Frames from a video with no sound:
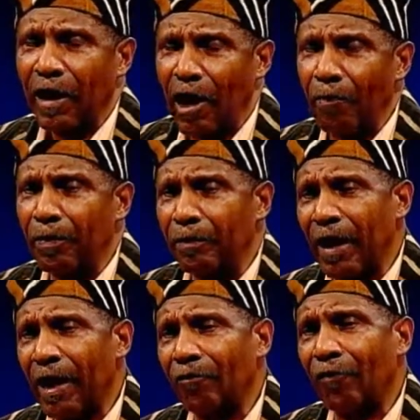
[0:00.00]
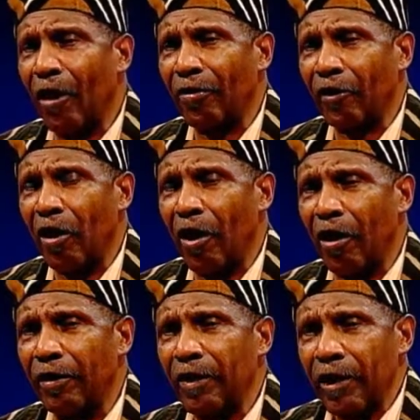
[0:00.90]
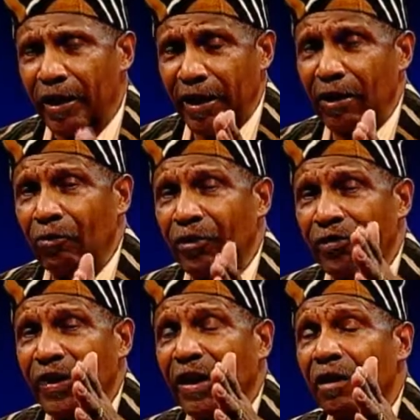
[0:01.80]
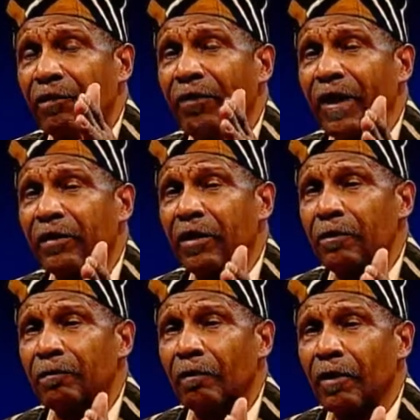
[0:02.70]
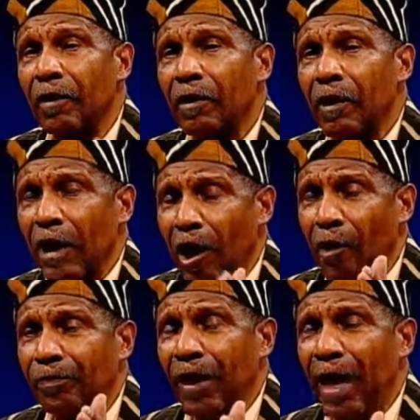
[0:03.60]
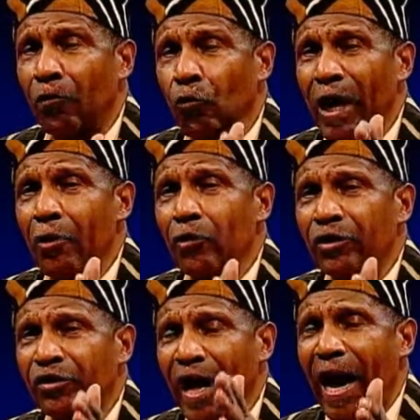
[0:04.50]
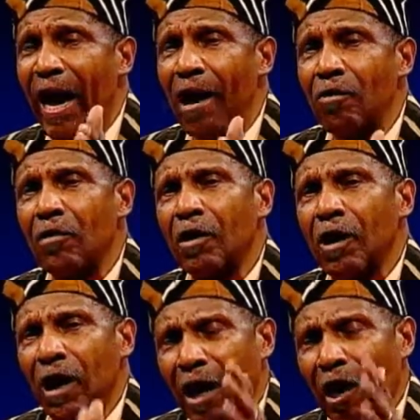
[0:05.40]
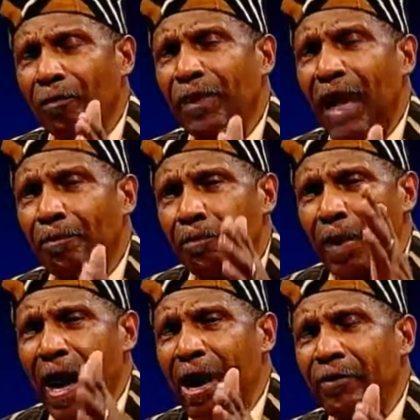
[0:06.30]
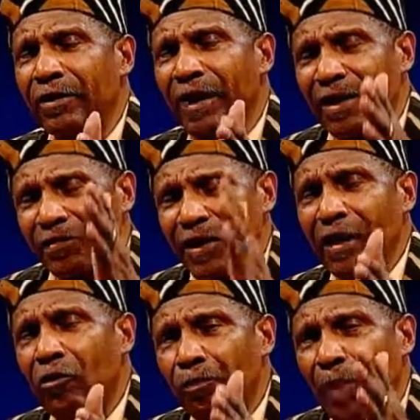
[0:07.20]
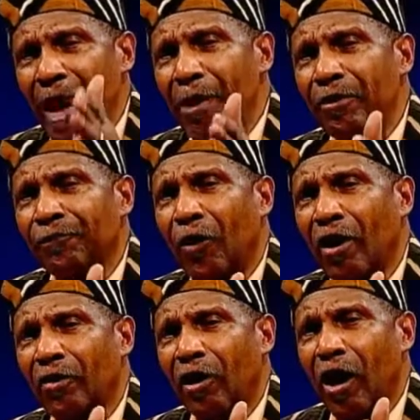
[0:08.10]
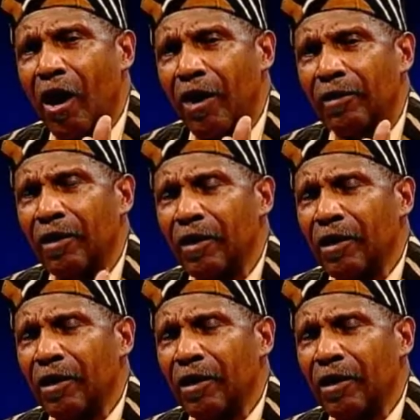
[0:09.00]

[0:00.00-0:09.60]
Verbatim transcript: Help them now, Father God. Heal the sick and afflicted. Help that wayward child. Help that parent, that single parent, Father God.